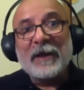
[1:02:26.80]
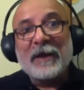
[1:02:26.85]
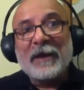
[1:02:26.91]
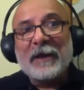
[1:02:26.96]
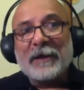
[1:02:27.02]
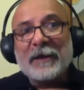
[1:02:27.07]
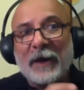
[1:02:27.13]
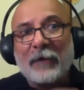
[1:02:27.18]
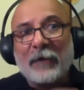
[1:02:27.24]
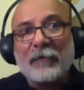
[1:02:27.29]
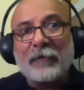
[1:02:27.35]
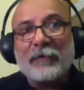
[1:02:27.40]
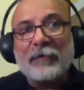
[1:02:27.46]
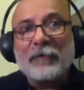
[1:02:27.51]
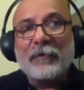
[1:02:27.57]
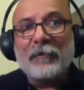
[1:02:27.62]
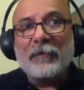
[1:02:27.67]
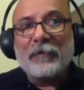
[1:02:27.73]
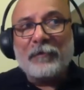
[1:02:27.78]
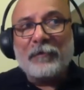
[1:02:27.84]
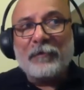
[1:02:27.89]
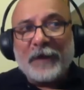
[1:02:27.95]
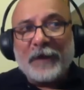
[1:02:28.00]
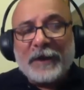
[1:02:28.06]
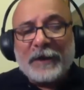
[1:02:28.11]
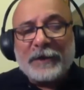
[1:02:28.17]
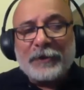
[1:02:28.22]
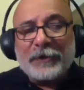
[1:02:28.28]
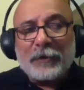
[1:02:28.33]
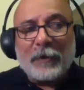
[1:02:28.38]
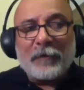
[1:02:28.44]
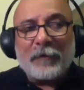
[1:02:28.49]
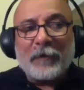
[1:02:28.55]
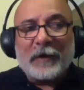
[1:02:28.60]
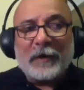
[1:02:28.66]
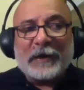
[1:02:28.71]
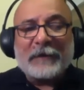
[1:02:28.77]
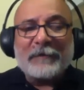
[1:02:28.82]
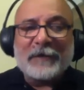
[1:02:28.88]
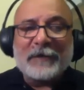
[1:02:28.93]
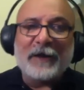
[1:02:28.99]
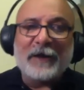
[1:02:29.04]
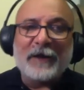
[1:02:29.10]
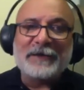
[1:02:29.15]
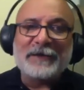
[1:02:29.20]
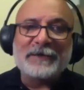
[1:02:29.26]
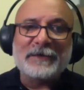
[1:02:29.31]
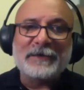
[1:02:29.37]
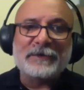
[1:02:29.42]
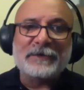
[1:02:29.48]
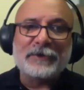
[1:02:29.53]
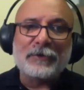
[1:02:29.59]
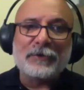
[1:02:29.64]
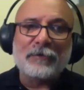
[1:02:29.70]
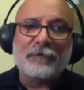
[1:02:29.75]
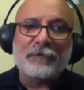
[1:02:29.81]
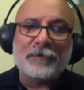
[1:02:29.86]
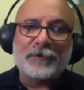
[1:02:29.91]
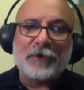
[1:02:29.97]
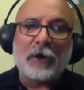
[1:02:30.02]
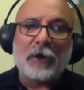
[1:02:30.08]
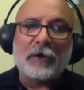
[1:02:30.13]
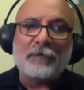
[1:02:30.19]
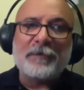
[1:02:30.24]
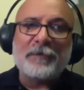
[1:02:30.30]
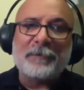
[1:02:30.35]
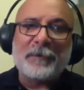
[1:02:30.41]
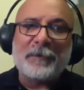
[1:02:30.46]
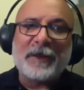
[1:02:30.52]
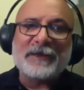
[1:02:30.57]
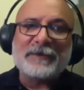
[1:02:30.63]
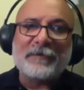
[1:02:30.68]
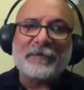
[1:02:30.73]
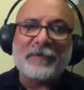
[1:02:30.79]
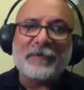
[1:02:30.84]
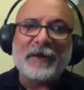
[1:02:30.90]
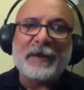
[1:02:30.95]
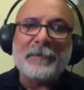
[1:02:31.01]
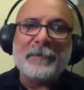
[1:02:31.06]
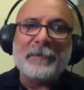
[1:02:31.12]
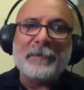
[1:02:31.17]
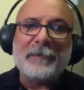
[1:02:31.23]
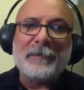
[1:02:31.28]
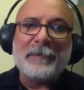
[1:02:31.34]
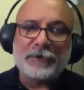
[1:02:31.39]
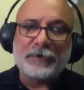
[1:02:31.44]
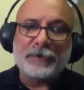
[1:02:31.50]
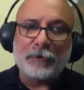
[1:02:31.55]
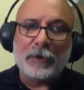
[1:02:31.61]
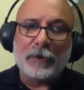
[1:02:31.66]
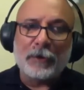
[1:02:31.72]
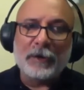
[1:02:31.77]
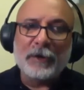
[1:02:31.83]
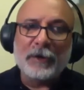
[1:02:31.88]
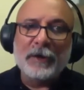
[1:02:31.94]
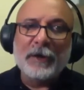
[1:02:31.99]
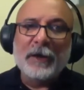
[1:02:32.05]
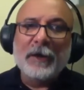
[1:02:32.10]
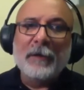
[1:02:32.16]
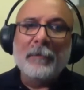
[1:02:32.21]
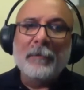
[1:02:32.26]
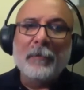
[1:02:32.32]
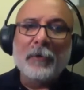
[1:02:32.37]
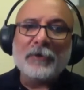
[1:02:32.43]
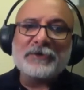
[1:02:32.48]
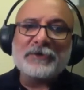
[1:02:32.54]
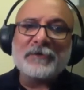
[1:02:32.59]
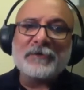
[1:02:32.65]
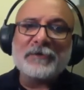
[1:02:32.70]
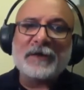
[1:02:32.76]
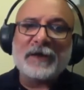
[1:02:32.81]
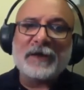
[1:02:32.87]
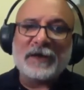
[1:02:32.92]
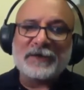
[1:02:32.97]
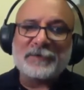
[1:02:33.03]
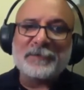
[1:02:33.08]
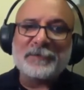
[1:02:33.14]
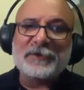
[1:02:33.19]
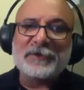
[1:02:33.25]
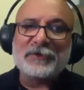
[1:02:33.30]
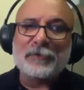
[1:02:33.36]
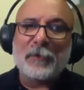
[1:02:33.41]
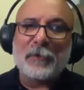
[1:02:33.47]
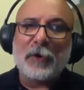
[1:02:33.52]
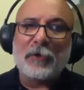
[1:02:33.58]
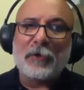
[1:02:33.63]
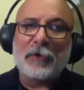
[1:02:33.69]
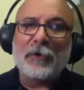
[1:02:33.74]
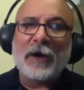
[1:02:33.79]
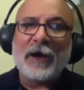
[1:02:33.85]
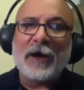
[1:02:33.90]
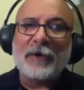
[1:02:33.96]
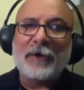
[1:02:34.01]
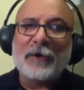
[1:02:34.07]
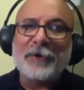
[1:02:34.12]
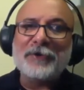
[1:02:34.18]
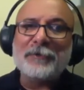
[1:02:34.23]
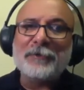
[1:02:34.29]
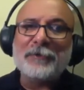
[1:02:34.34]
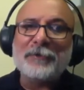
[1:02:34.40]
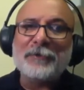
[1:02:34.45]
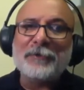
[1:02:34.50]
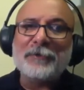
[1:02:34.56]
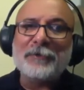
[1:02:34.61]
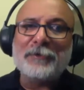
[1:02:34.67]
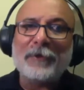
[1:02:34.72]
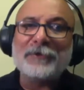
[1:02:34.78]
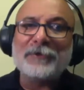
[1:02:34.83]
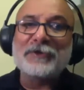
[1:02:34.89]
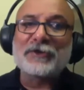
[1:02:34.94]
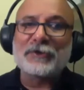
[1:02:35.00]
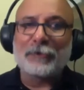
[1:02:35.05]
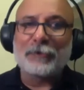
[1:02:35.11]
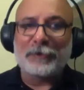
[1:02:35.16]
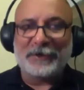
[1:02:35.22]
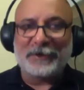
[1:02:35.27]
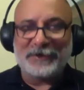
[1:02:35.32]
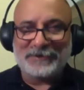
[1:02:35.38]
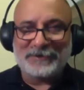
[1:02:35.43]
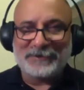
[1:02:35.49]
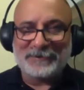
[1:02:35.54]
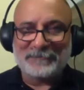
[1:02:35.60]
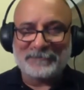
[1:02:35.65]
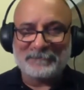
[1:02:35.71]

Now, when you are working with artisans, photography plays a very important role. Most of the customers tomorrow are going to buy on stories.